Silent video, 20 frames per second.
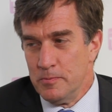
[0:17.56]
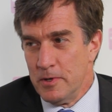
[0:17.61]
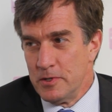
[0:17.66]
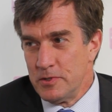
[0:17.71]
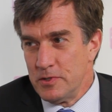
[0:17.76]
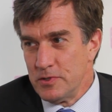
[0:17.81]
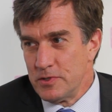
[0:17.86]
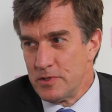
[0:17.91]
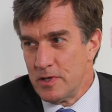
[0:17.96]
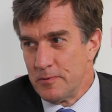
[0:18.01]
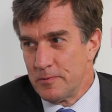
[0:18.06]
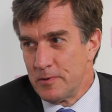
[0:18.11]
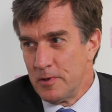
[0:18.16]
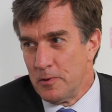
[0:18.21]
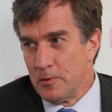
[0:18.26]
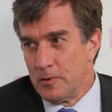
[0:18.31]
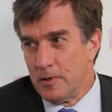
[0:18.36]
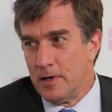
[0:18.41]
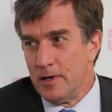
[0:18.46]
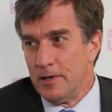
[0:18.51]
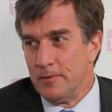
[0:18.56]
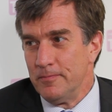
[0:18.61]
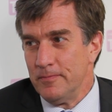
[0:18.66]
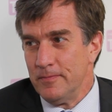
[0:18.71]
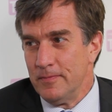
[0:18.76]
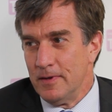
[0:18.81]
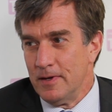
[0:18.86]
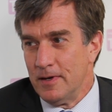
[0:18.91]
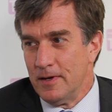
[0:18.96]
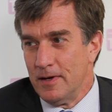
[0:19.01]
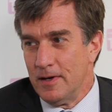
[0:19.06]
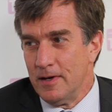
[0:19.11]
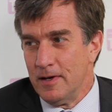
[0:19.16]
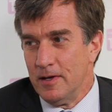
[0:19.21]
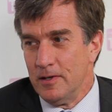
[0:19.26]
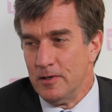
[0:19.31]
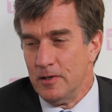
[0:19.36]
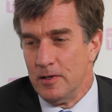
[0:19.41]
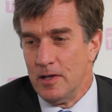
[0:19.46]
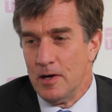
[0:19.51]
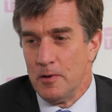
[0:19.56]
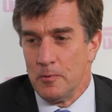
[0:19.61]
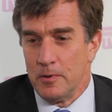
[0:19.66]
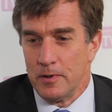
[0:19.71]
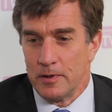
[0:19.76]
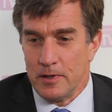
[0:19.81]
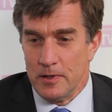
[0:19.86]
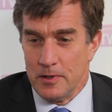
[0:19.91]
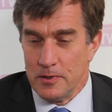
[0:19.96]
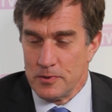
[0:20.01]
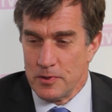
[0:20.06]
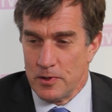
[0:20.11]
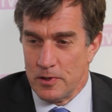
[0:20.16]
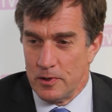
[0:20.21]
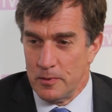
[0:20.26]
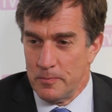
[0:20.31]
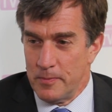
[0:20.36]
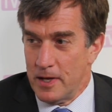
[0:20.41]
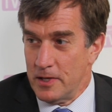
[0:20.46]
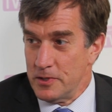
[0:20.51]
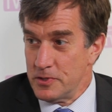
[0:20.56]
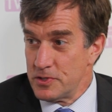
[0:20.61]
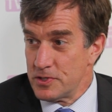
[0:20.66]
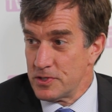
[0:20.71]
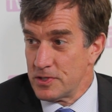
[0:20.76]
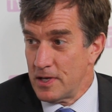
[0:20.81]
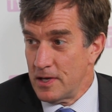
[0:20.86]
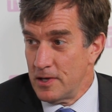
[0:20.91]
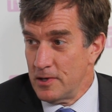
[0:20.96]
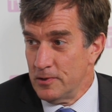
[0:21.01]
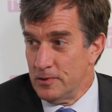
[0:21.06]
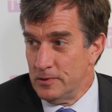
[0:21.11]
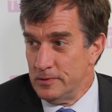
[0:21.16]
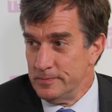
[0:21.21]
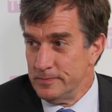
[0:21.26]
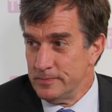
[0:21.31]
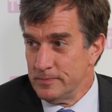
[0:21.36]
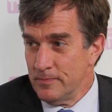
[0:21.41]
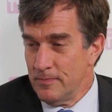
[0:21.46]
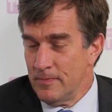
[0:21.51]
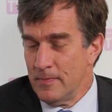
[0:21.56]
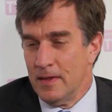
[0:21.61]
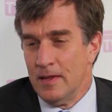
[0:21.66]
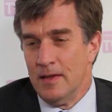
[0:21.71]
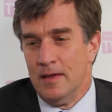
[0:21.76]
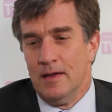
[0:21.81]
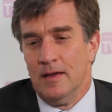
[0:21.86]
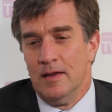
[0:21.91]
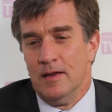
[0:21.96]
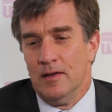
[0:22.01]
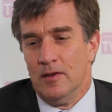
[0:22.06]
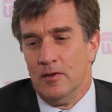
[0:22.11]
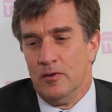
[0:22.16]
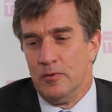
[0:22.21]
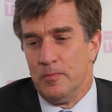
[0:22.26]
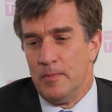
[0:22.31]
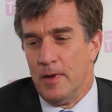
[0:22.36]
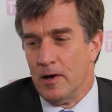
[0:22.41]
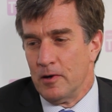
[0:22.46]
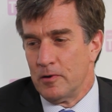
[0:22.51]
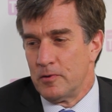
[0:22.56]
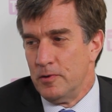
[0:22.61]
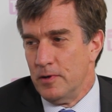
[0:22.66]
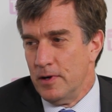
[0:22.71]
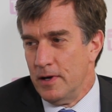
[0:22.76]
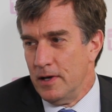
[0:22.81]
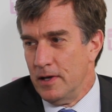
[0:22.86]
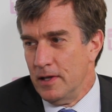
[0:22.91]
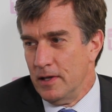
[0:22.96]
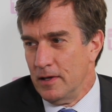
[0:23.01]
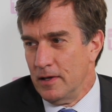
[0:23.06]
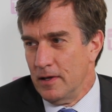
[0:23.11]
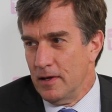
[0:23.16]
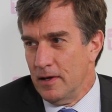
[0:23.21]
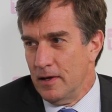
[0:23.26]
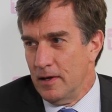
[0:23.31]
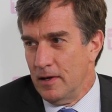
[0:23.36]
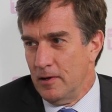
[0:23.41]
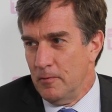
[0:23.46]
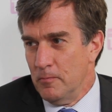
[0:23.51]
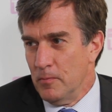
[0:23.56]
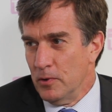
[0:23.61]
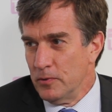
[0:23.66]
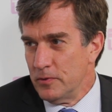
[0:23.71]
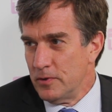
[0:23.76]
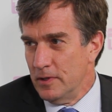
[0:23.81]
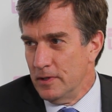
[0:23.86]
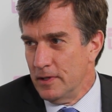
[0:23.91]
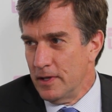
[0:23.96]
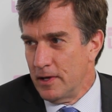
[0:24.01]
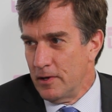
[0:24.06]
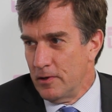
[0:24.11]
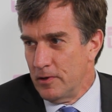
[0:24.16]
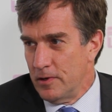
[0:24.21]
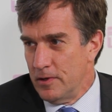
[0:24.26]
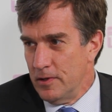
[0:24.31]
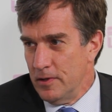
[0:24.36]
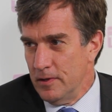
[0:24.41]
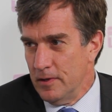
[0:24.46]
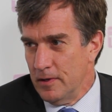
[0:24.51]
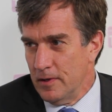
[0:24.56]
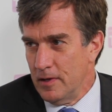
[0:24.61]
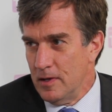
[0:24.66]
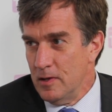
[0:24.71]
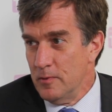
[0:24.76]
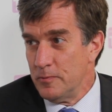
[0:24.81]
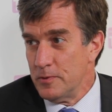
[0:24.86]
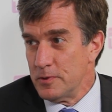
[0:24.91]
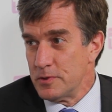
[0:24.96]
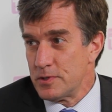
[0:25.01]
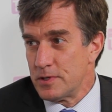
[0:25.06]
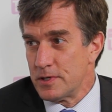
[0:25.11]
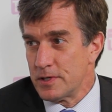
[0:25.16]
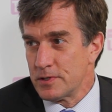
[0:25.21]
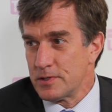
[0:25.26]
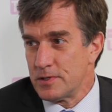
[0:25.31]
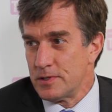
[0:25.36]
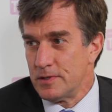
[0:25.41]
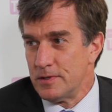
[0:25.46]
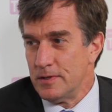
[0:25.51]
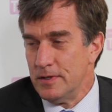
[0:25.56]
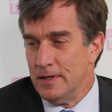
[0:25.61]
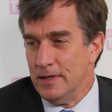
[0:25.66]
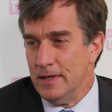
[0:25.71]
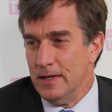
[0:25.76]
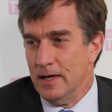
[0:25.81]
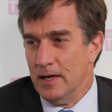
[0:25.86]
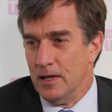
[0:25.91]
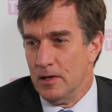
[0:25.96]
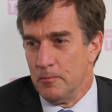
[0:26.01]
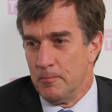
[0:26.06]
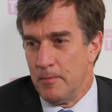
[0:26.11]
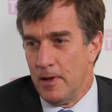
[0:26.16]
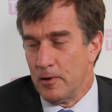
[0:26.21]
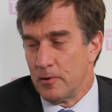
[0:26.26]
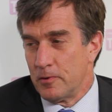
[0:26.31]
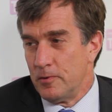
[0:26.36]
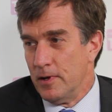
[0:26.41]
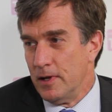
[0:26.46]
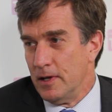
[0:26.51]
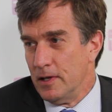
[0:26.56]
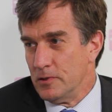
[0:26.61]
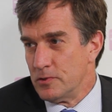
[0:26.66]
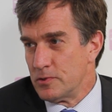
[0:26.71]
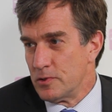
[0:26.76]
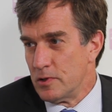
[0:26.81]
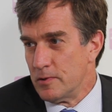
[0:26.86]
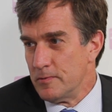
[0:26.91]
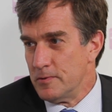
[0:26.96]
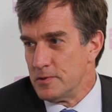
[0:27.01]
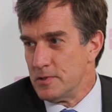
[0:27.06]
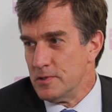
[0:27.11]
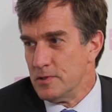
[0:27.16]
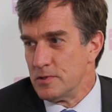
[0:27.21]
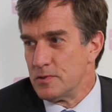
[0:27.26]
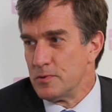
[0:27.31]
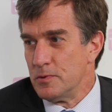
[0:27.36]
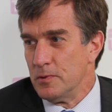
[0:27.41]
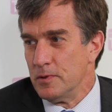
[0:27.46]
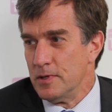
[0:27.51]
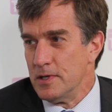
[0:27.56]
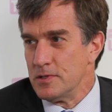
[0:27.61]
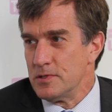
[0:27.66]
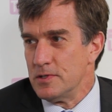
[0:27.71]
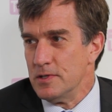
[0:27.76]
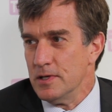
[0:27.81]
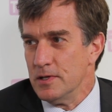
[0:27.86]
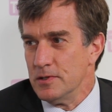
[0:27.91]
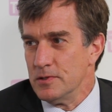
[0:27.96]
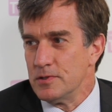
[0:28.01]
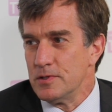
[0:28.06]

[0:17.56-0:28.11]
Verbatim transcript: bunch of stuff going on uh, in the network, and it's all about scale. It is about creating a multi layered uh, infrastructure and about creating services through an SDN